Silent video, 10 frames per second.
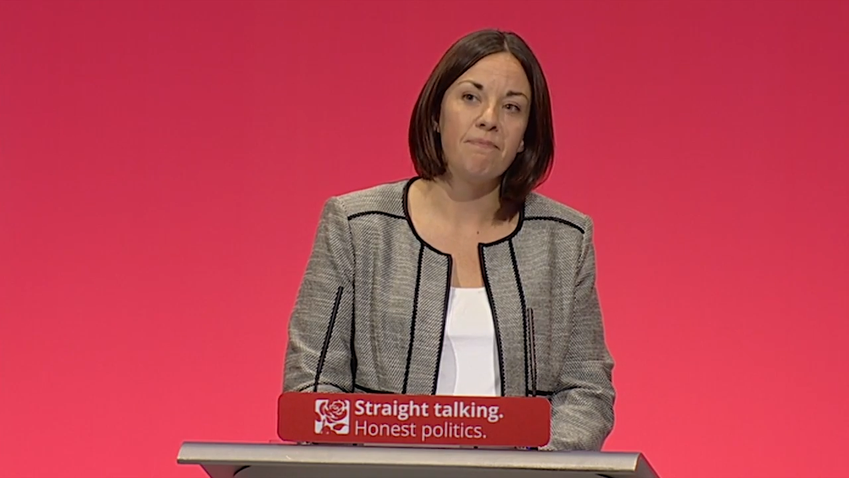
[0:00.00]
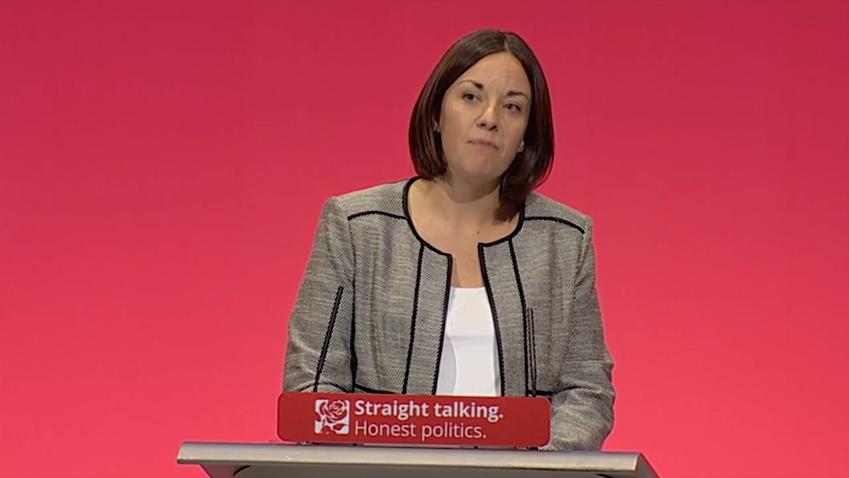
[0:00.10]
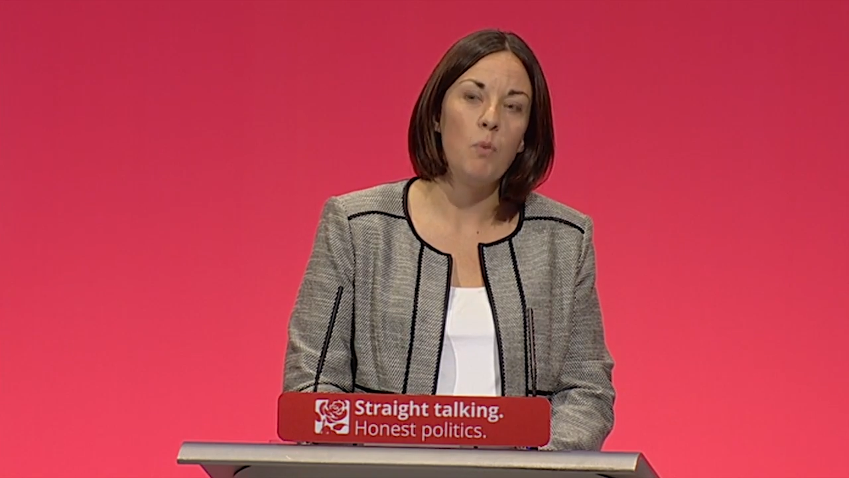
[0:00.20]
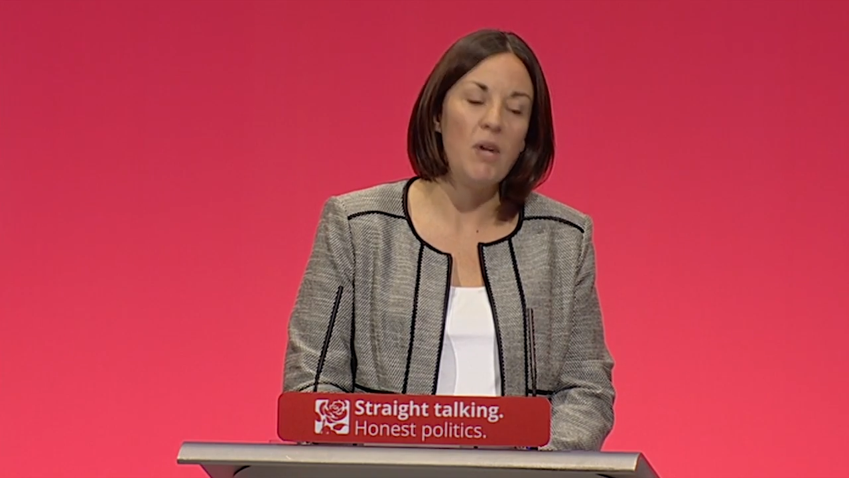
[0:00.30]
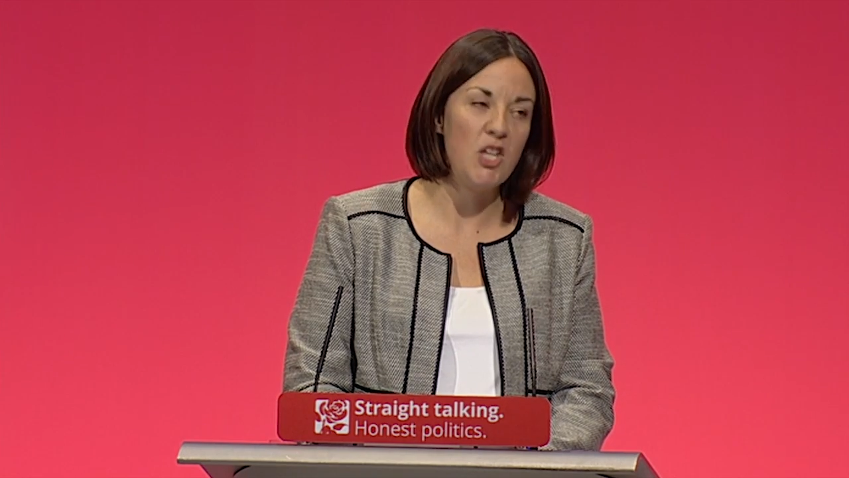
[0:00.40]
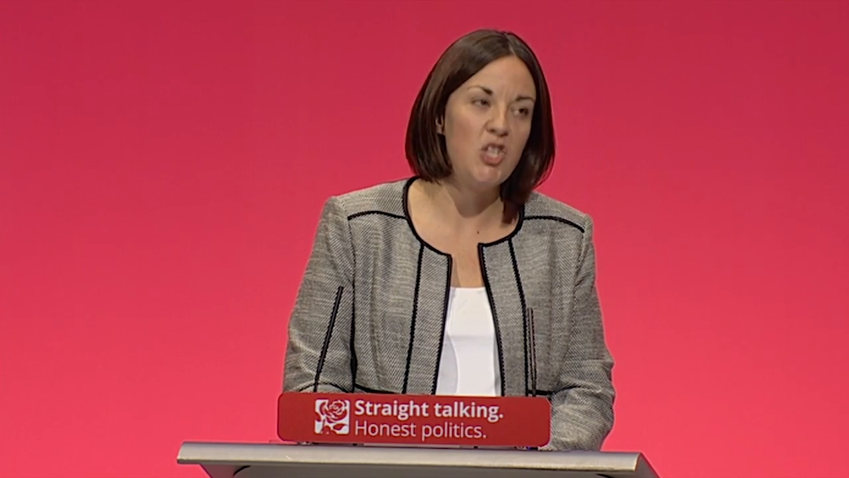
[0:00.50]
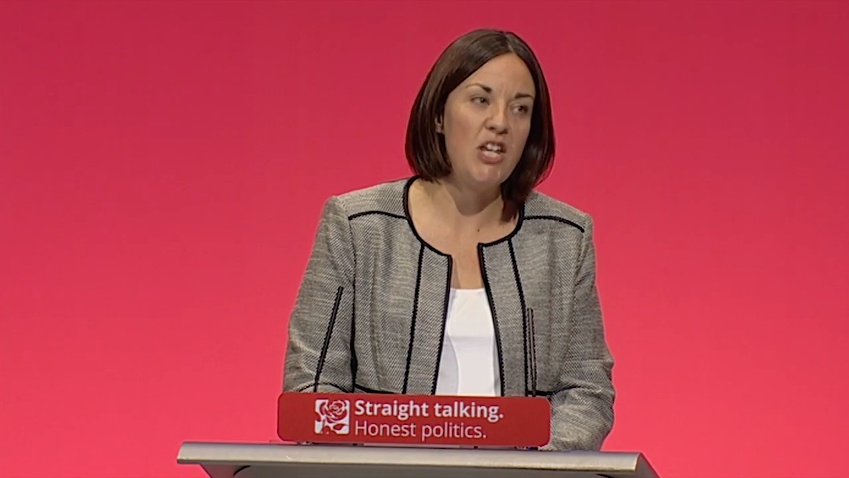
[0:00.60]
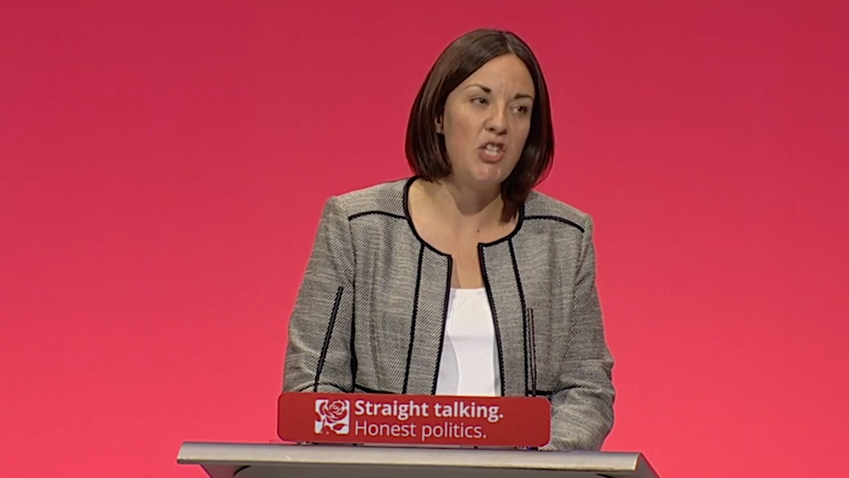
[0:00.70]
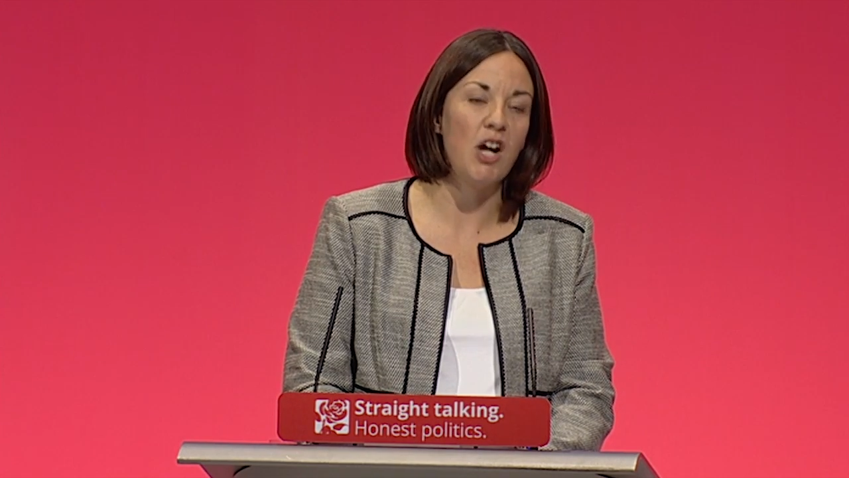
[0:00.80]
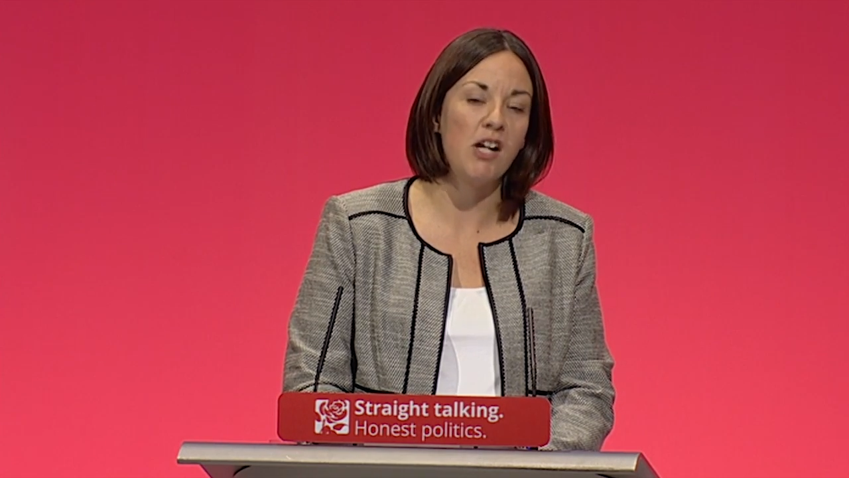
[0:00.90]
we can
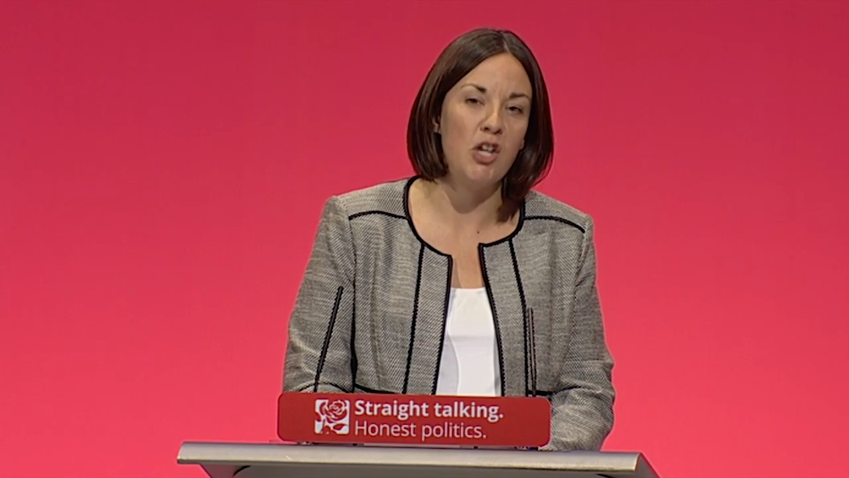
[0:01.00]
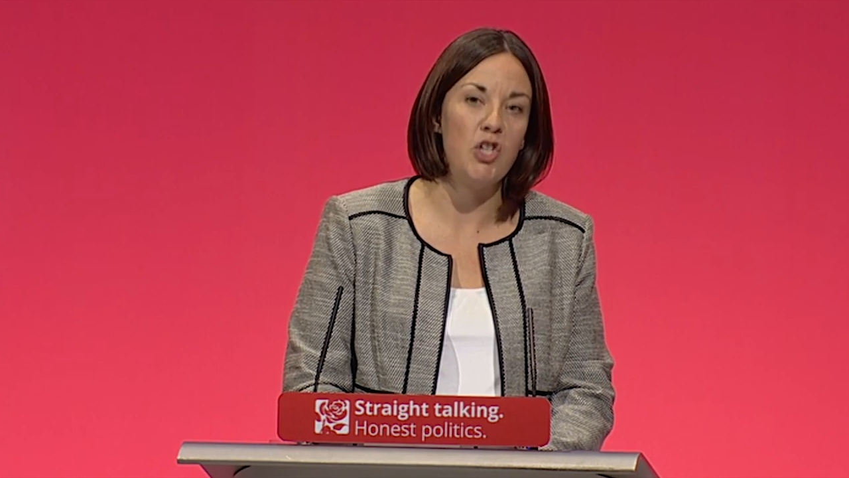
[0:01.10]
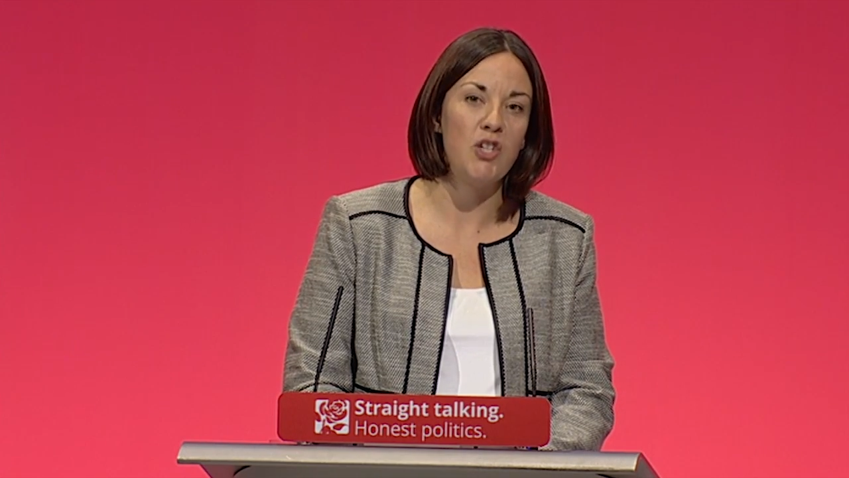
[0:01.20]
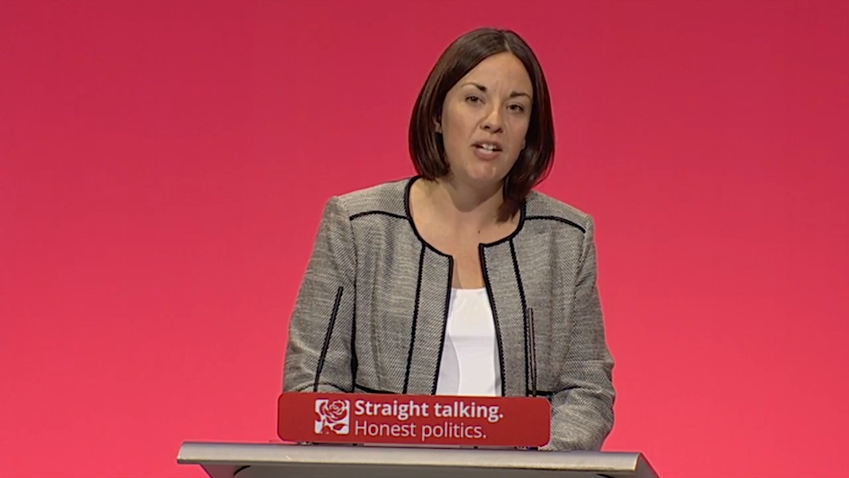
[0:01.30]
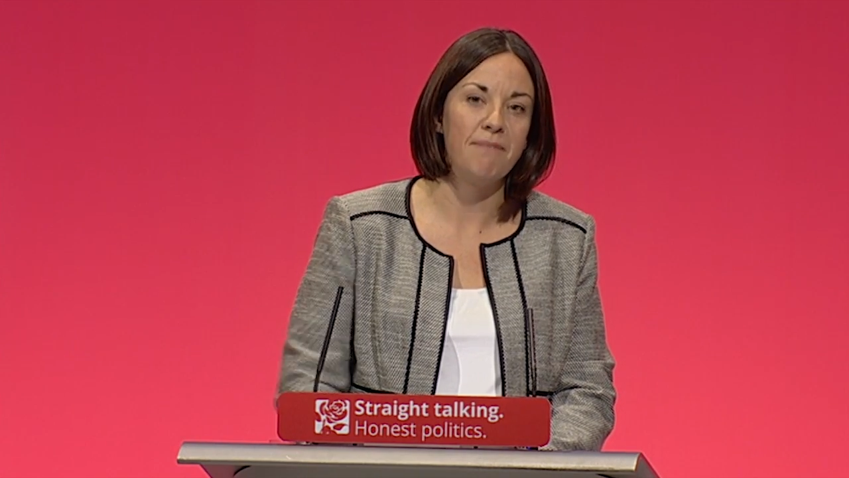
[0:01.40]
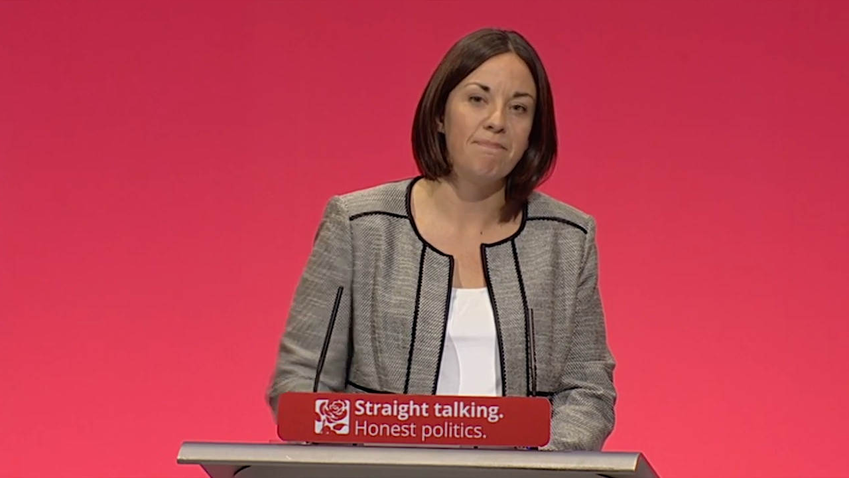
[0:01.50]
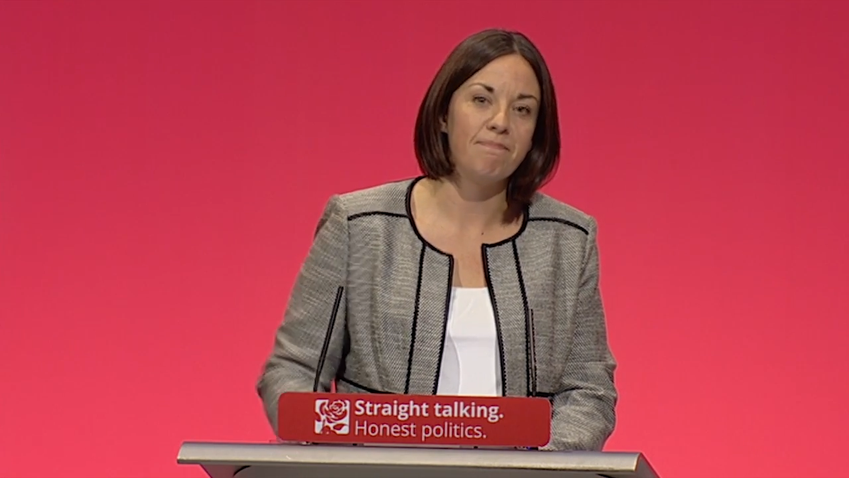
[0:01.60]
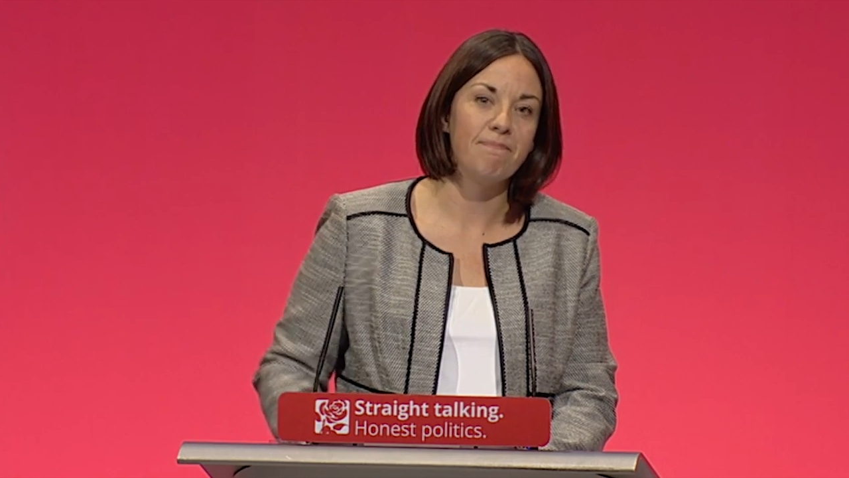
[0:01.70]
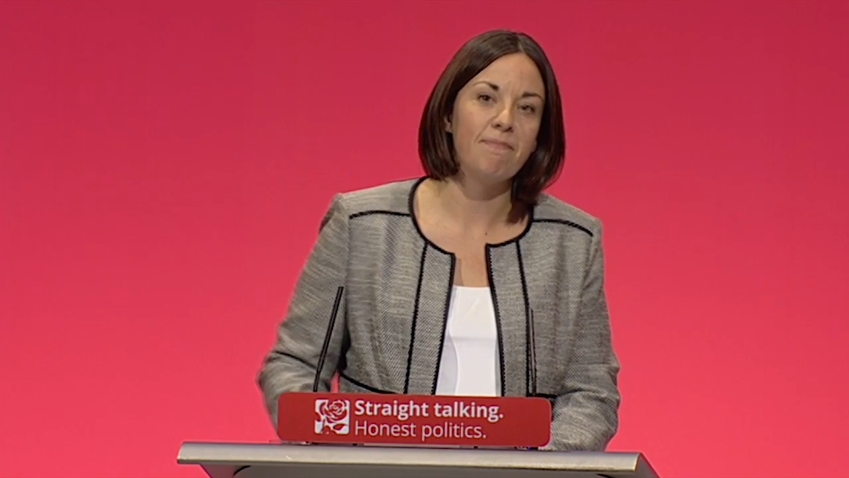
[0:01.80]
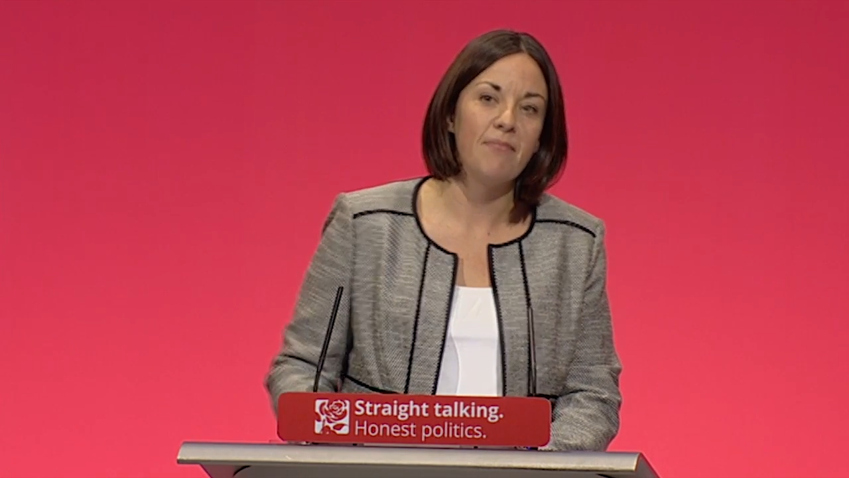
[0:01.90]
change our country.
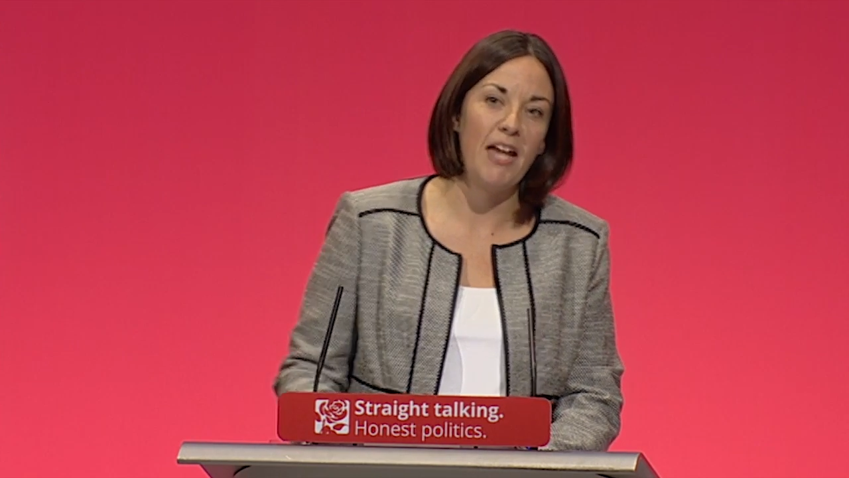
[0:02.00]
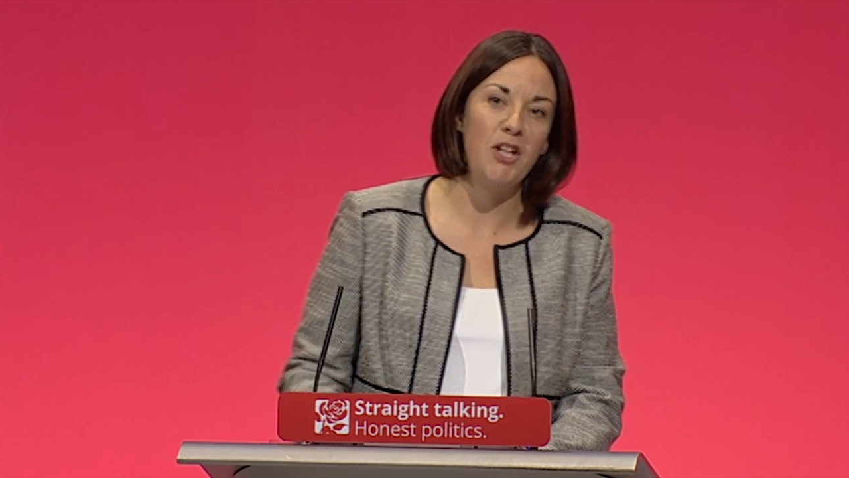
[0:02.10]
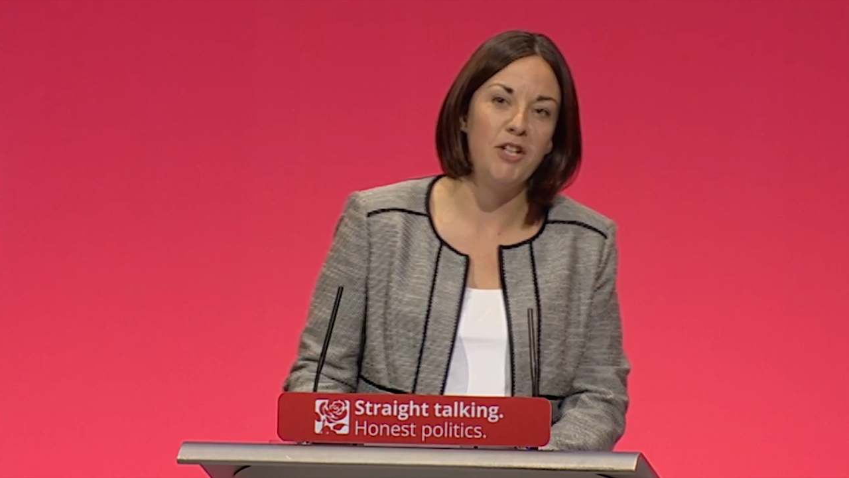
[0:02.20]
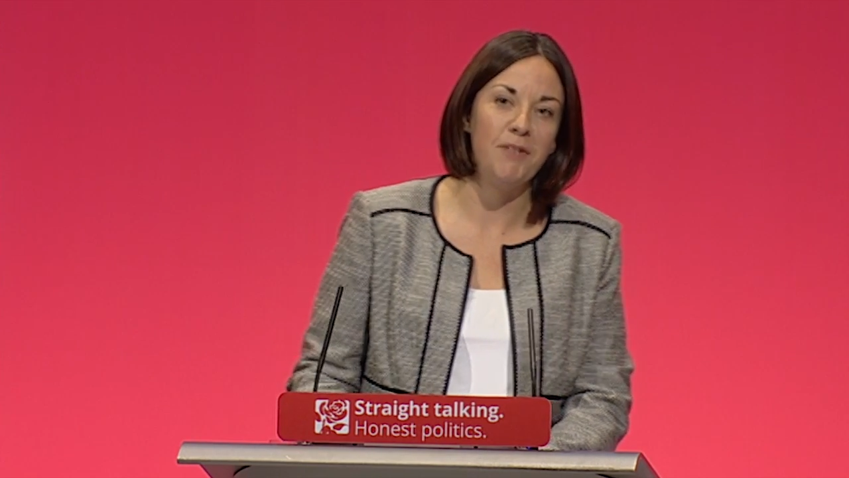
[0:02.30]
Thank you.